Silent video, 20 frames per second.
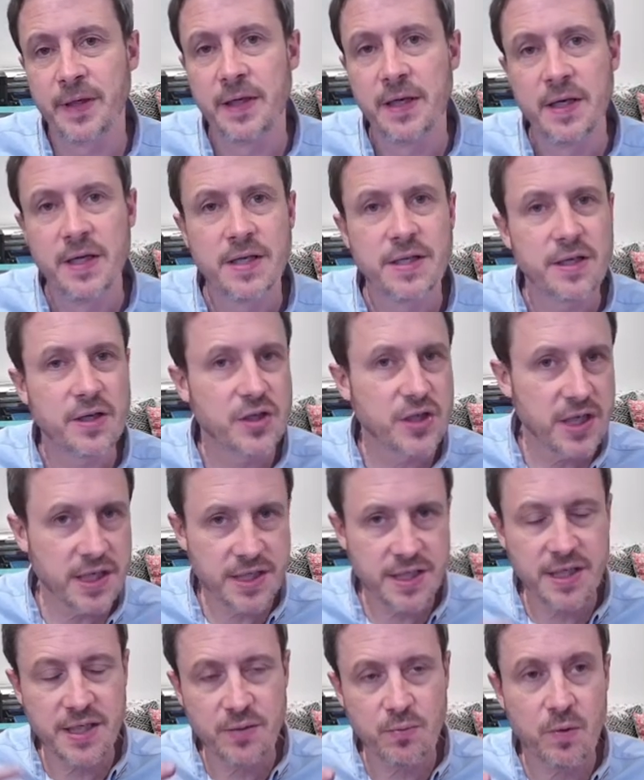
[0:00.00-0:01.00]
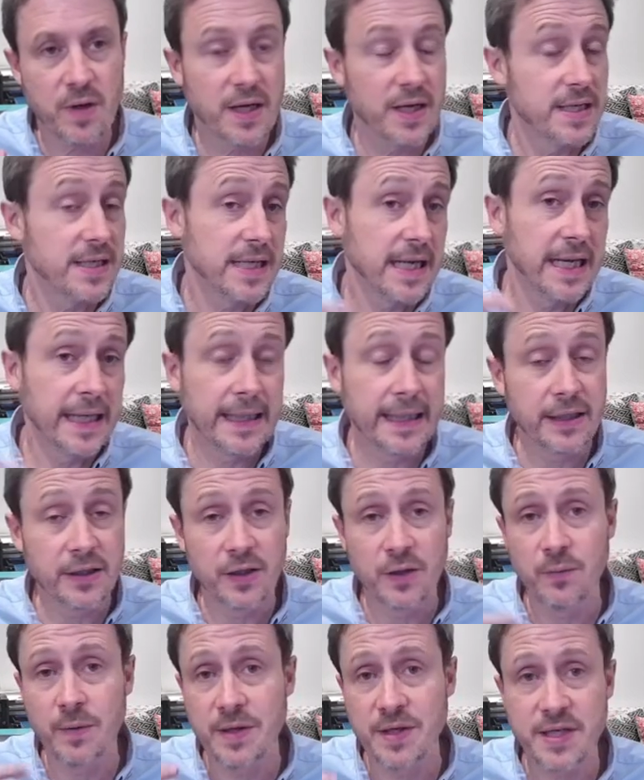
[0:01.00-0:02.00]
So just as well as in
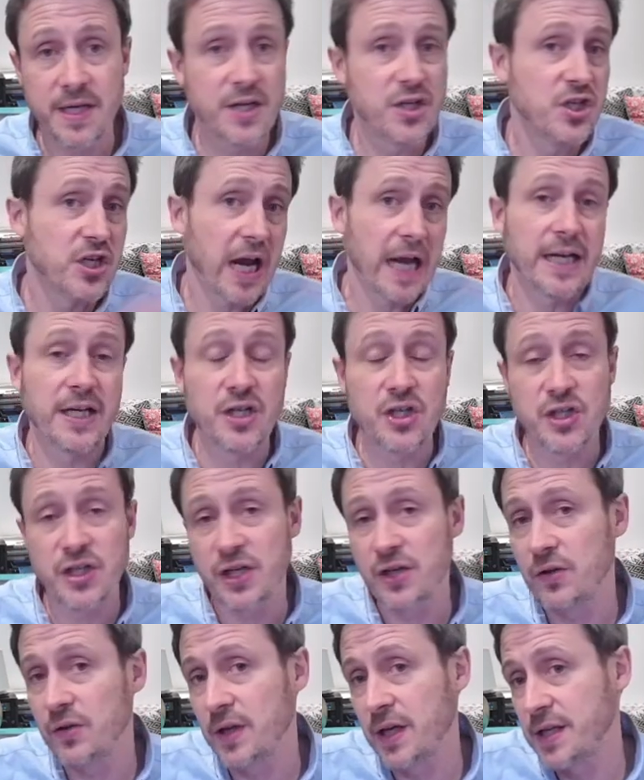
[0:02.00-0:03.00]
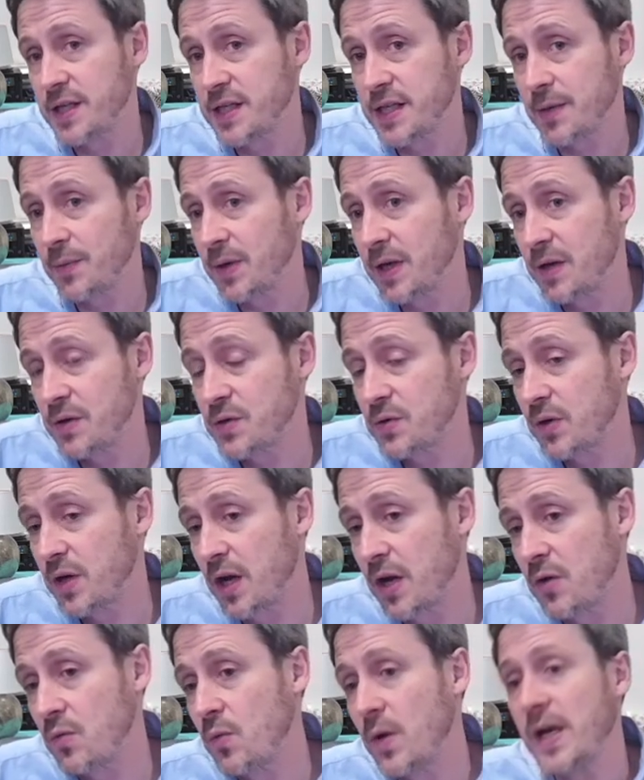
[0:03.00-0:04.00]
England, we'd say Jack and Jill and someone else would
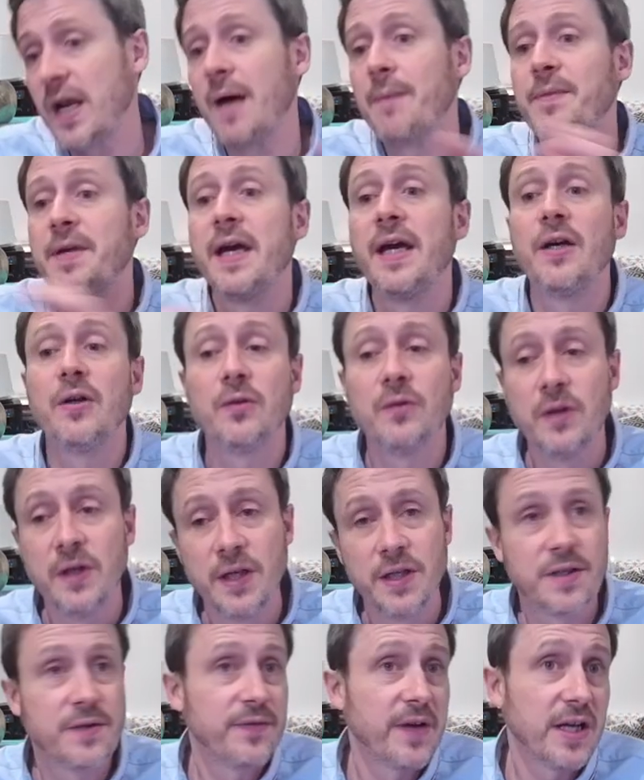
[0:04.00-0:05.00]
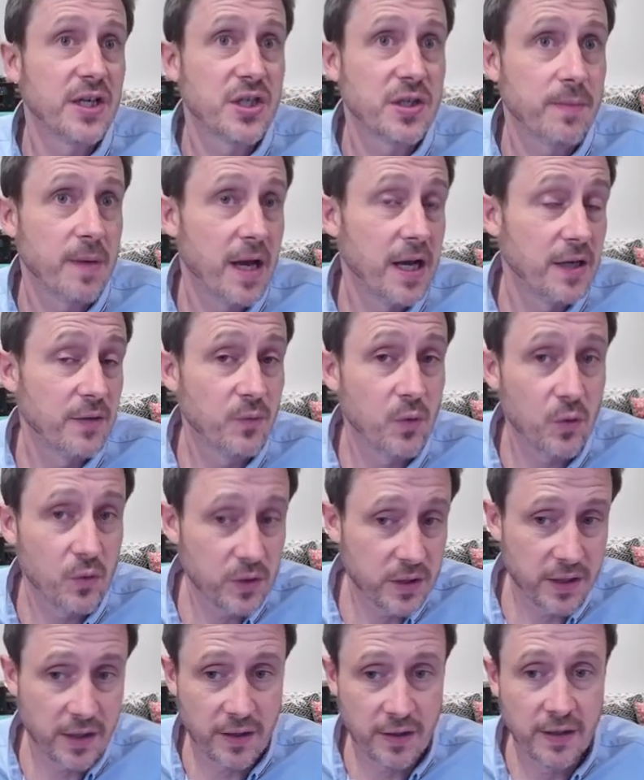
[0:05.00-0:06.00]
go, went up the hill to fetch a barrel of water.